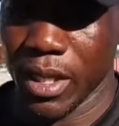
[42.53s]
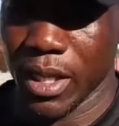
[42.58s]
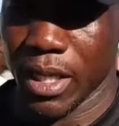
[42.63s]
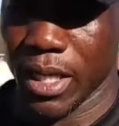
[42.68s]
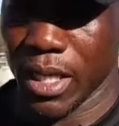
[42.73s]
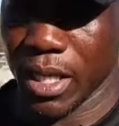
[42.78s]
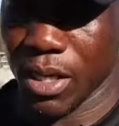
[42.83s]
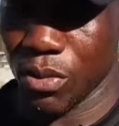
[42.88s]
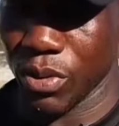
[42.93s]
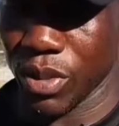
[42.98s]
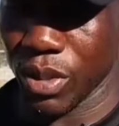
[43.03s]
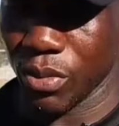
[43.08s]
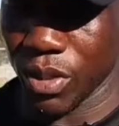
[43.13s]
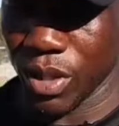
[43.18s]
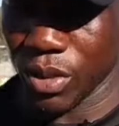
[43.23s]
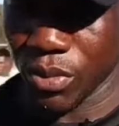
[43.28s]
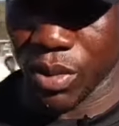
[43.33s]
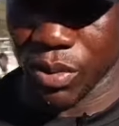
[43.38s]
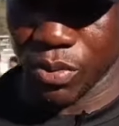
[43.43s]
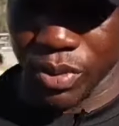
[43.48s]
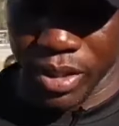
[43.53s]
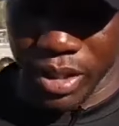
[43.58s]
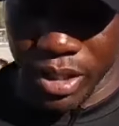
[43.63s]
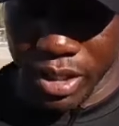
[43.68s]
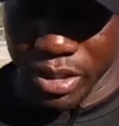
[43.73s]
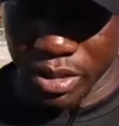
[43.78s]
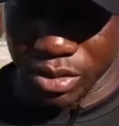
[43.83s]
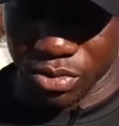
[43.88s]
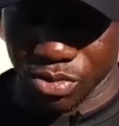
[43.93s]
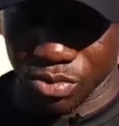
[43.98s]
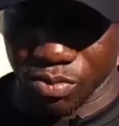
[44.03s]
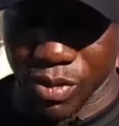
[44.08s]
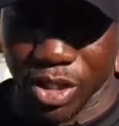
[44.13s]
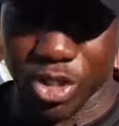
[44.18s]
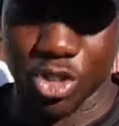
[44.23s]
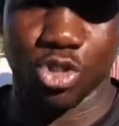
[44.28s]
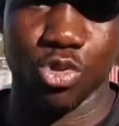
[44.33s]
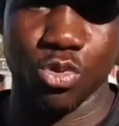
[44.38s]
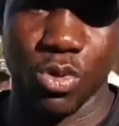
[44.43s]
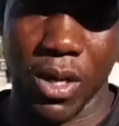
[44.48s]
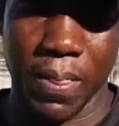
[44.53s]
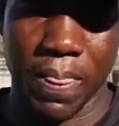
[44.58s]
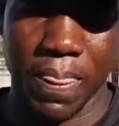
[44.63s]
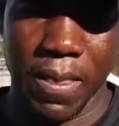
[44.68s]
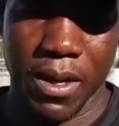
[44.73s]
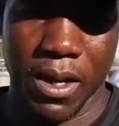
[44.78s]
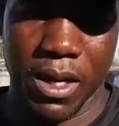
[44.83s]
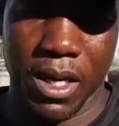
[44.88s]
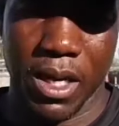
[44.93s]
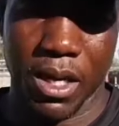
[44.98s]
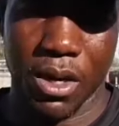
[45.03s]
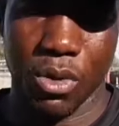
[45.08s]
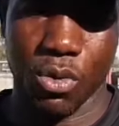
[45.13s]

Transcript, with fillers: Uh, we, we, we need to make sure uh,